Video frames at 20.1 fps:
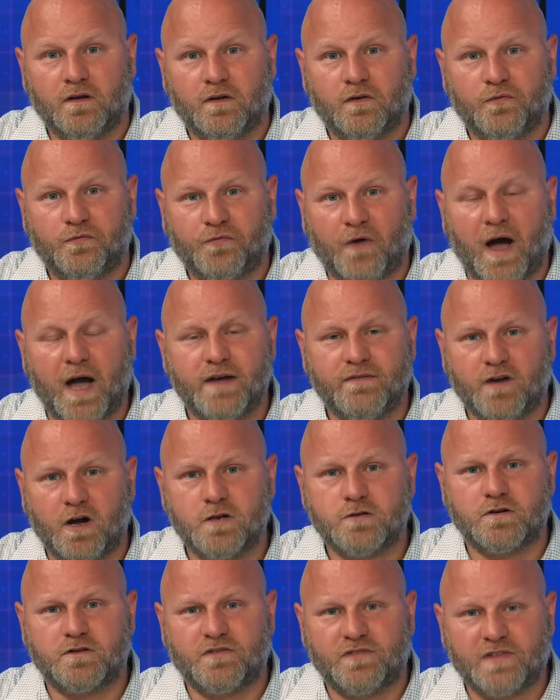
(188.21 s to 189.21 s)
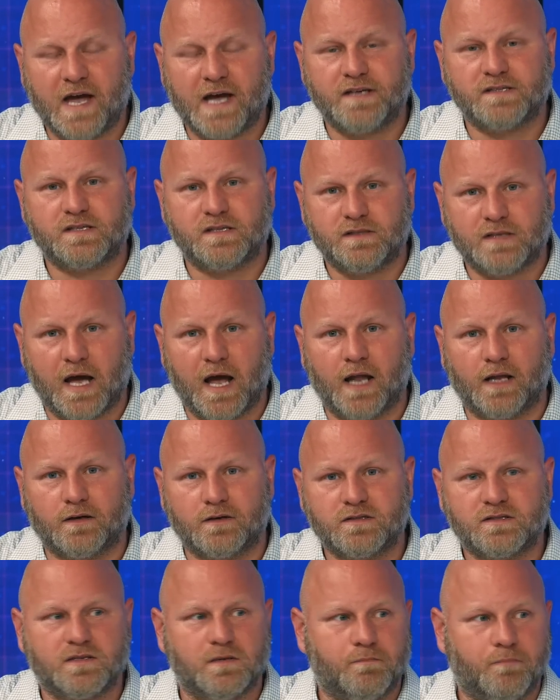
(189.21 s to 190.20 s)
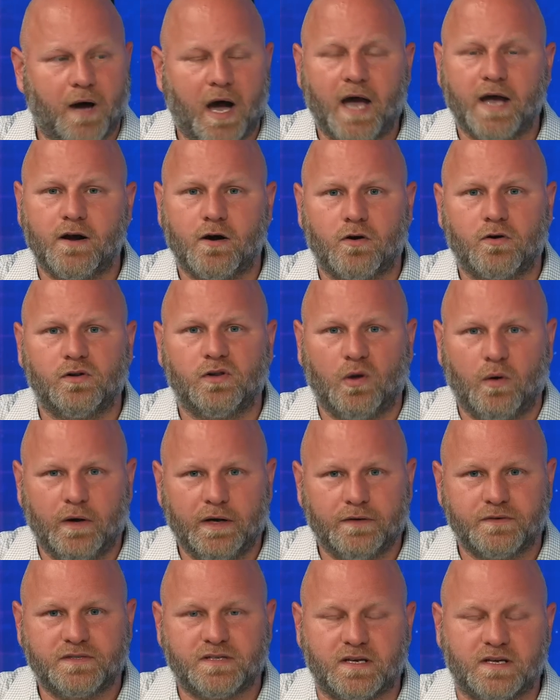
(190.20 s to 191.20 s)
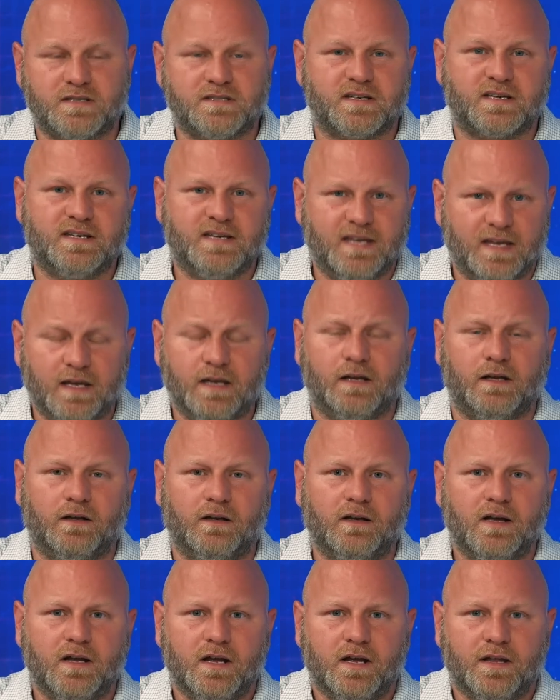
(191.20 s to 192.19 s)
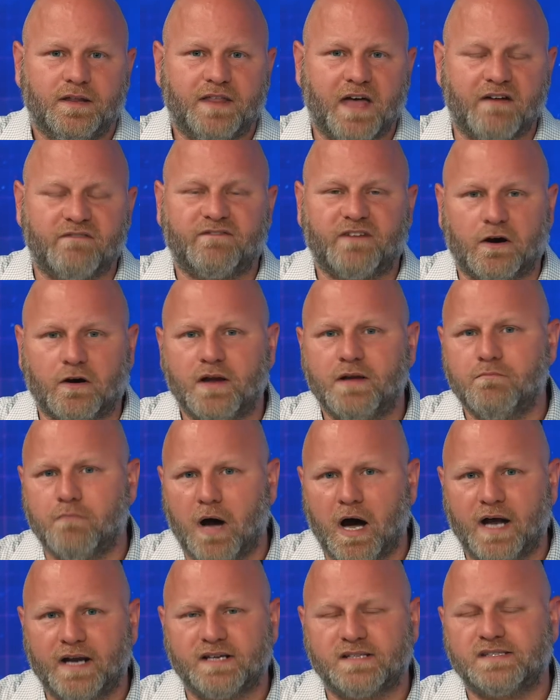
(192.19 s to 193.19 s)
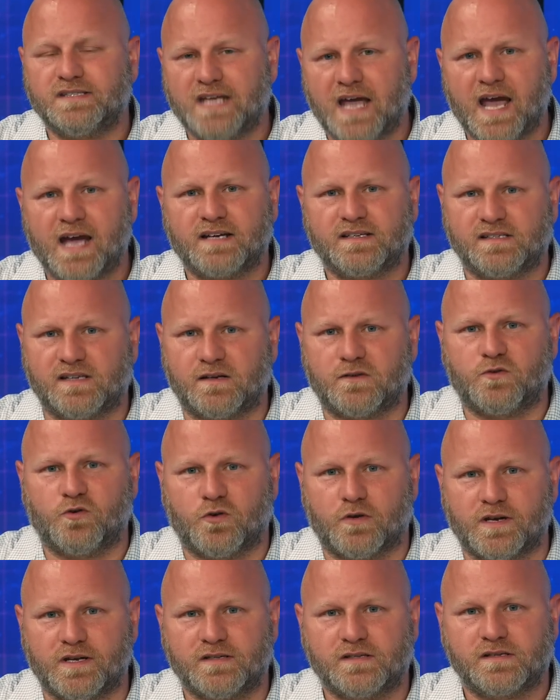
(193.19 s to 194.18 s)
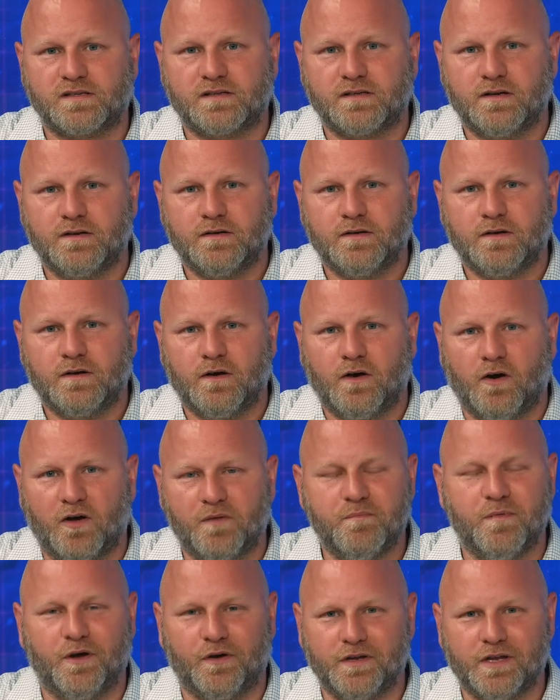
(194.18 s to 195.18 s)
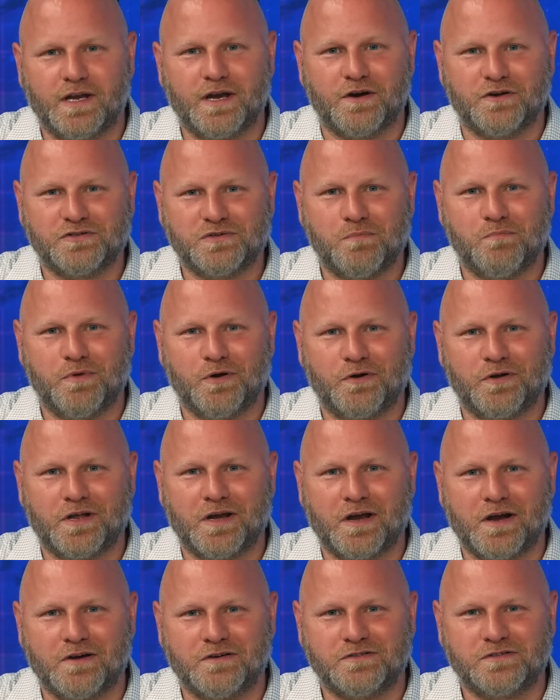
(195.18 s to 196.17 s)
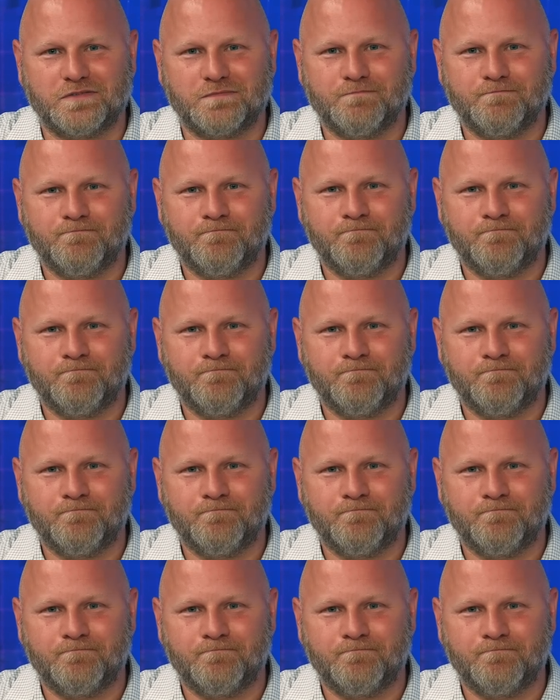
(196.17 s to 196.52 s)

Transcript: $500,000 to buy her loyalty to kill that very modest tax increase on millionaires and billionaires.